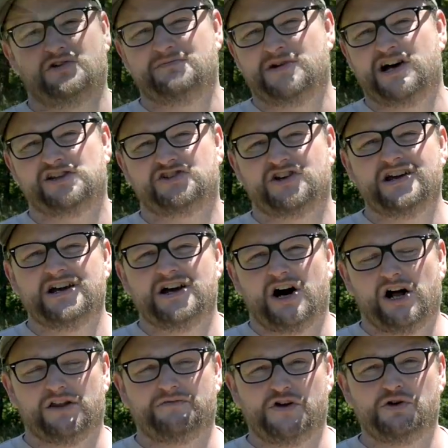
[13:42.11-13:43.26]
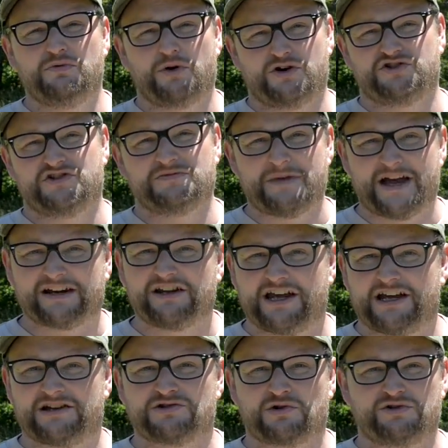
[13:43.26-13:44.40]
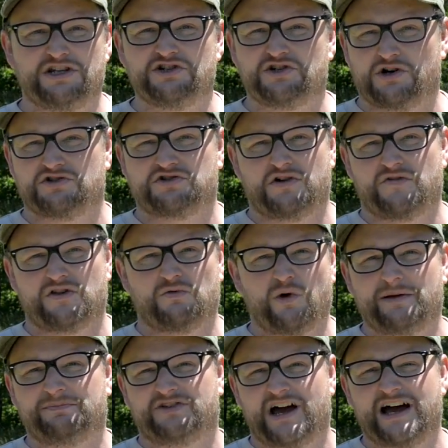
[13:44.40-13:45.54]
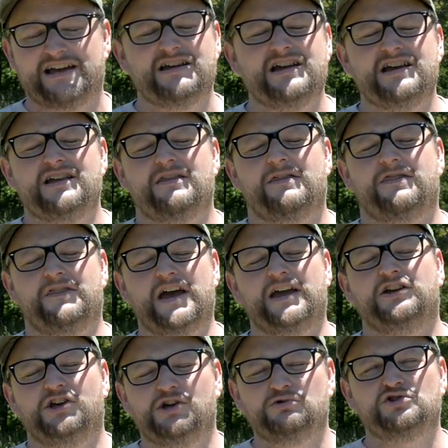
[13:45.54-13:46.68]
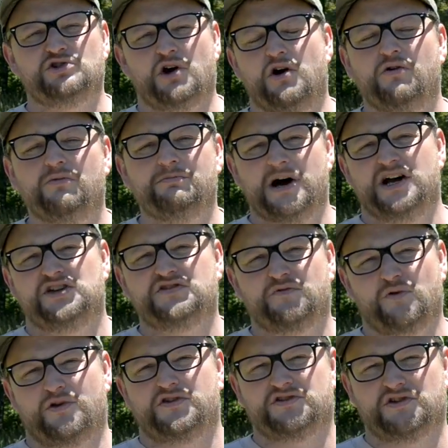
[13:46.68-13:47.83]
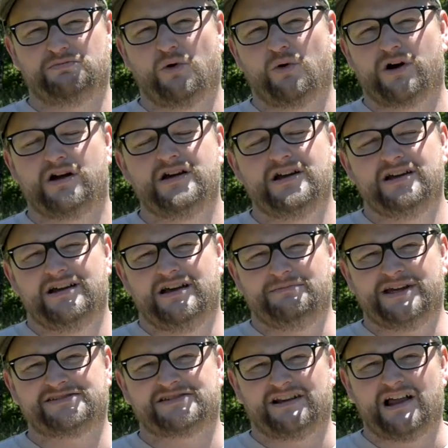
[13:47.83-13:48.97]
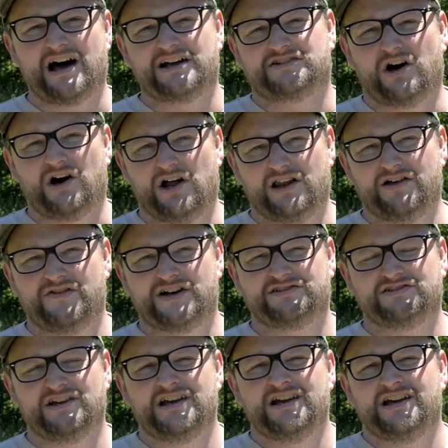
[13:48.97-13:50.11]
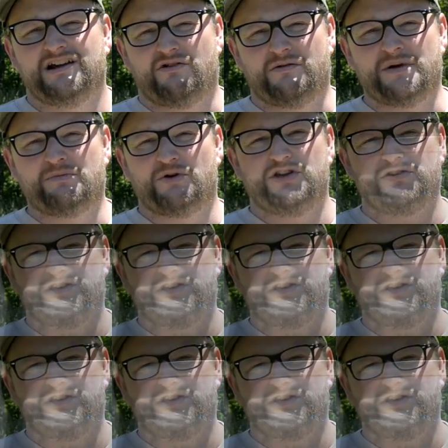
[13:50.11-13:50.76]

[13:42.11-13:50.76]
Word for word: much. All of you who purchase man cans or t-shirts over on the website, thank you so much for the support. It means a lot to all of us. Remember, you